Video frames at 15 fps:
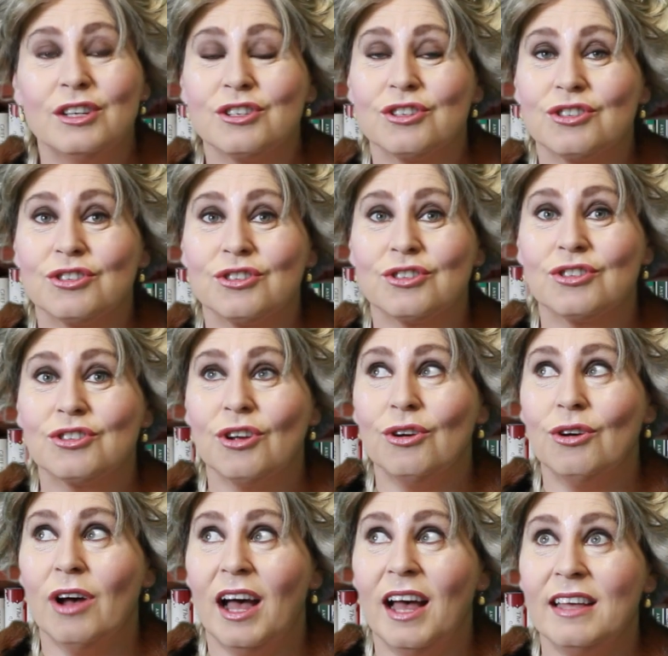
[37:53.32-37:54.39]

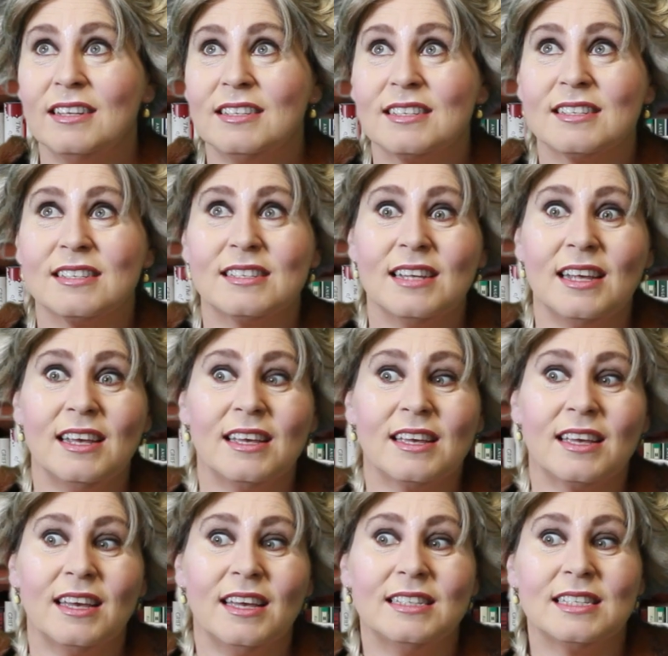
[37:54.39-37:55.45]
so I
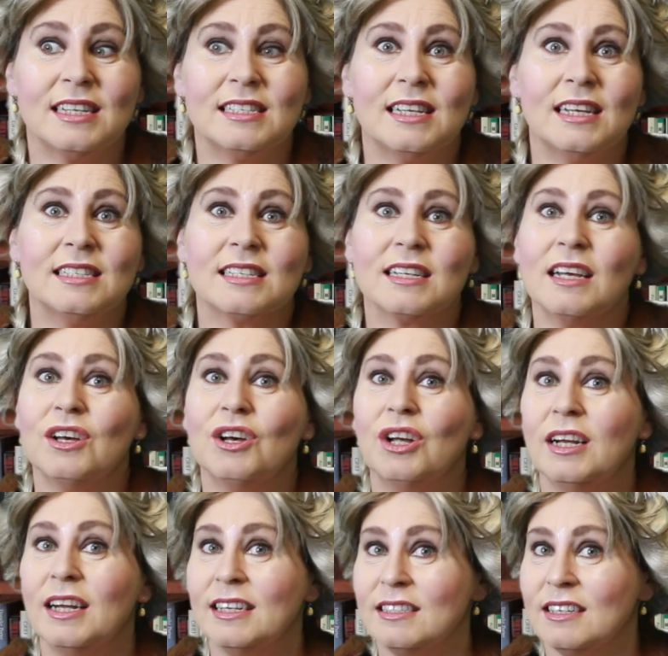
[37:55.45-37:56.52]
think it is either
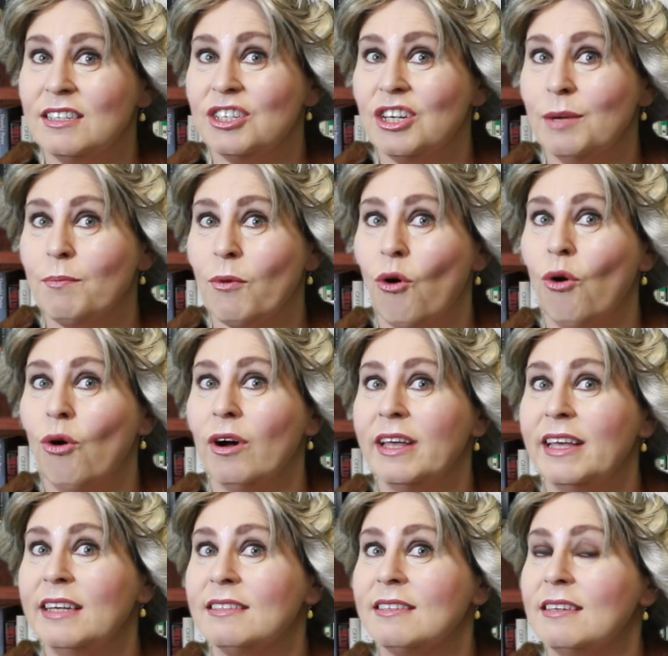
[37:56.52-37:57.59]
Her Ladyship
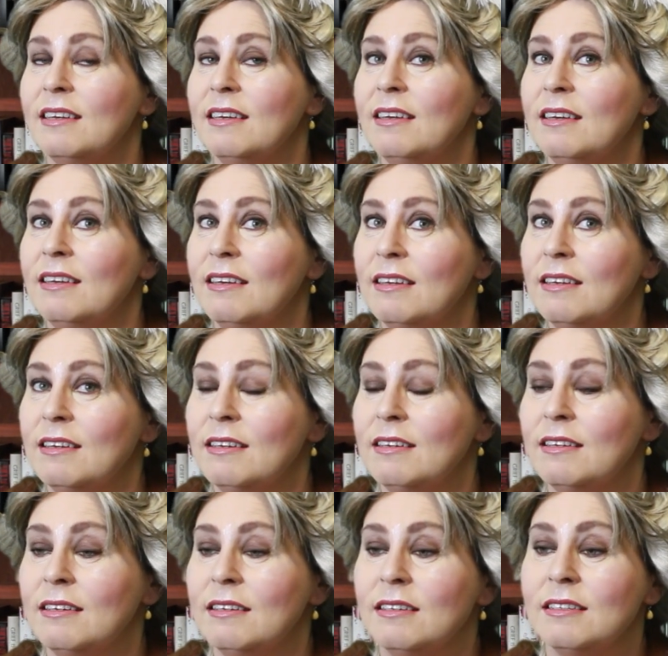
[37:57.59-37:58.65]
or it
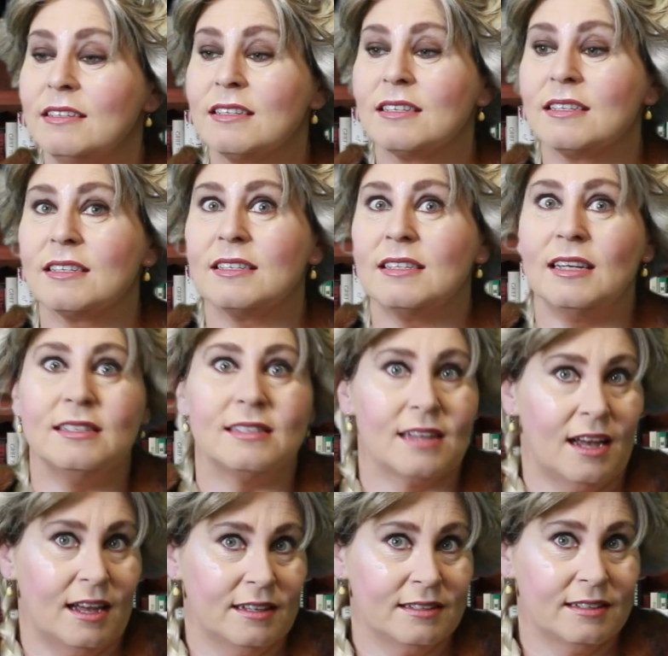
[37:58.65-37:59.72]
is
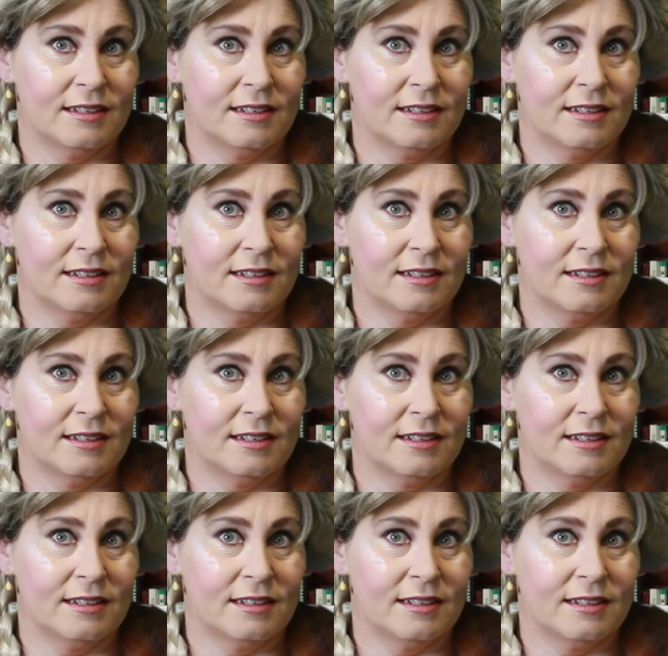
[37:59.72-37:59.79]
Caesar